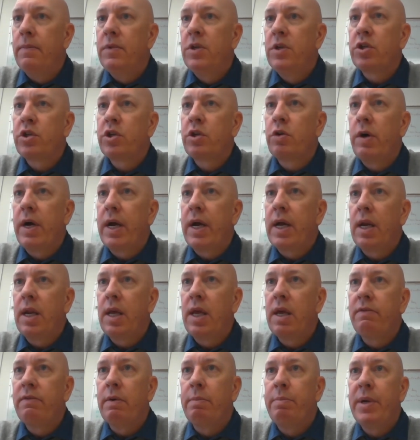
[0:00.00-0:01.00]
Just so I can
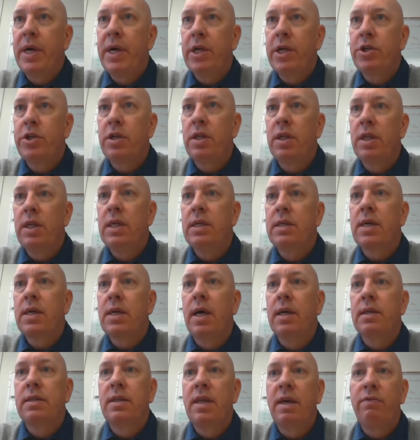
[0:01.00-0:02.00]
give a pitch to these guys.